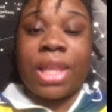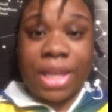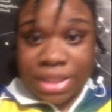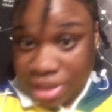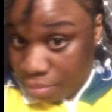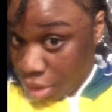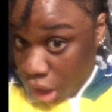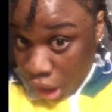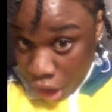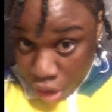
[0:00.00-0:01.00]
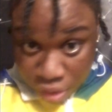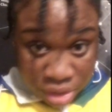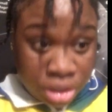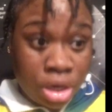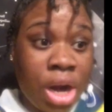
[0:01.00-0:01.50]
Like I said, my hair
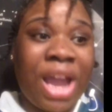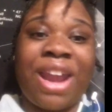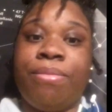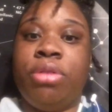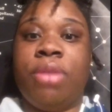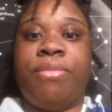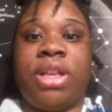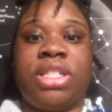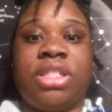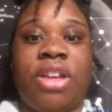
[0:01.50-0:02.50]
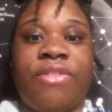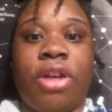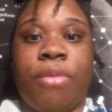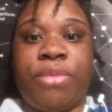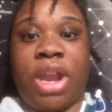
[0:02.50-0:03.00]
is done. I gotta put my stuff
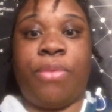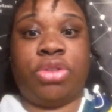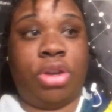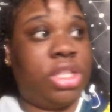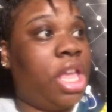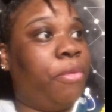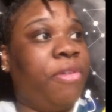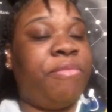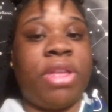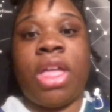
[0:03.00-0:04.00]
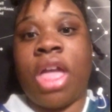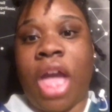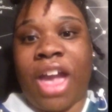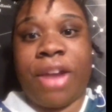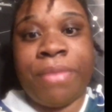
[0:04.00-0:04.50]
up that I was gonna take with me.
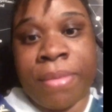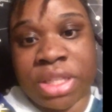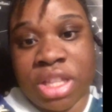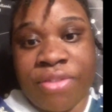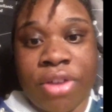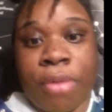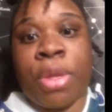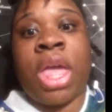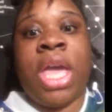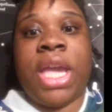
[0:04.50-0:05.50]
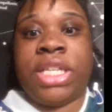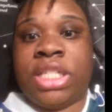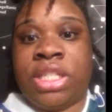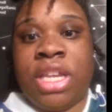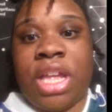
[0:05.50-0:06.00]
I gotta put my stuff up and
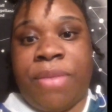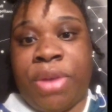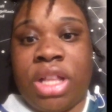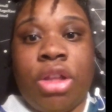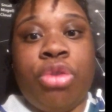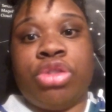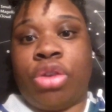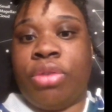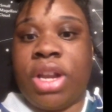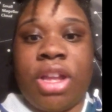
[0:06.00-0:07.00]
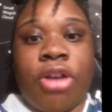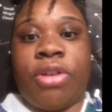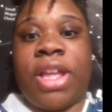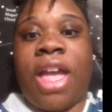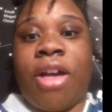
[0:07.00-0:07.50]
just get my clothes already
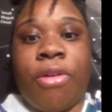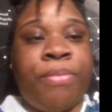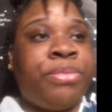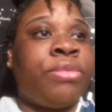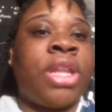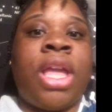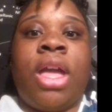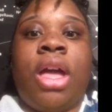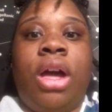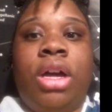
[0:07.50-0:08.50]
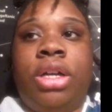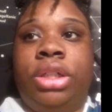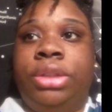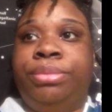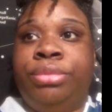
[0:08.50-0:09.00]
already out
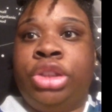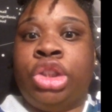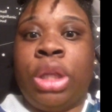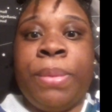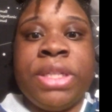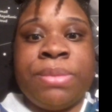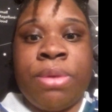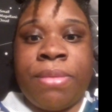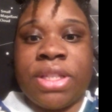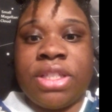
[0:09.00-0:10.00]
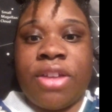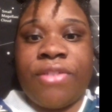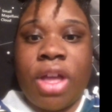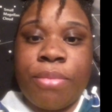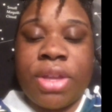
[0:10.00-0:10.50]
um, so let me just put my stuff
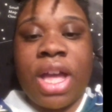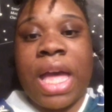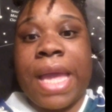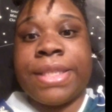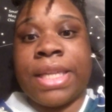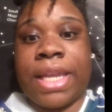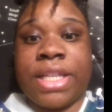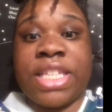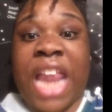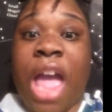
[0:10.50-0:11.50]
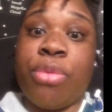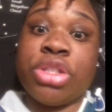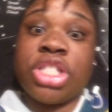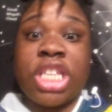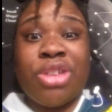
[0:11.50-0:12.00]
up, guys. And like I said, I will
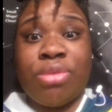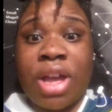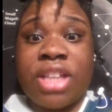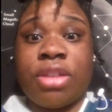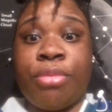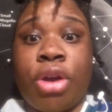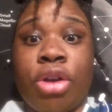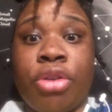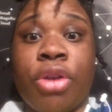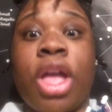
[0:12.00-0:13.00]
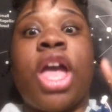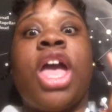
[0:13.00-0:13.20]
see you guys tomorrow